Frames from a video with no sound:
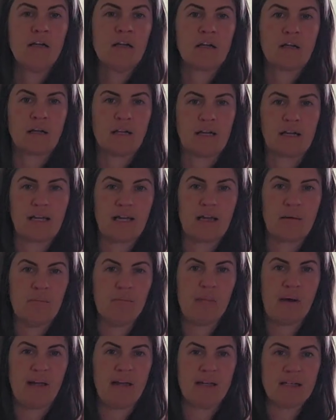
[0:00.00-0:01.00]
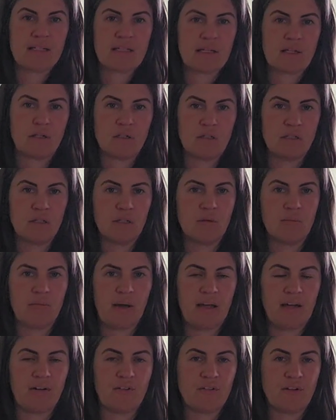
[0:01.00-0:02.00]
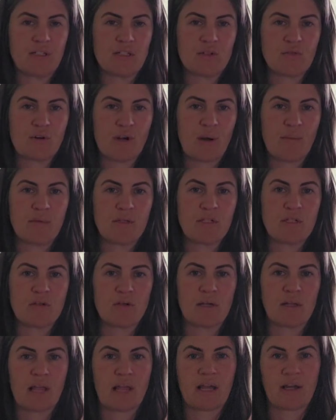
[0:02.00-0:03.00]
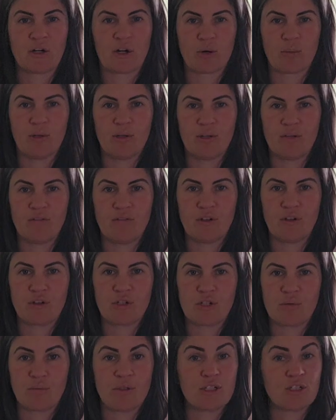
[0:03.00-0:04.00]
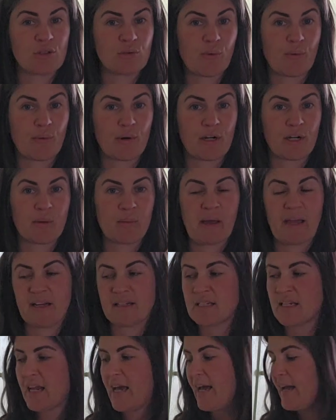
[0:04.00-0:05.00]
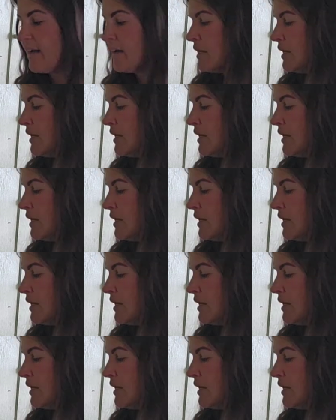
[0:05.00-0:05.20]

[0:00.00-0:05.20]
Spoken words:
going to get medicinal benefits from is doing like an herbal infusion, which is what we're going to make today.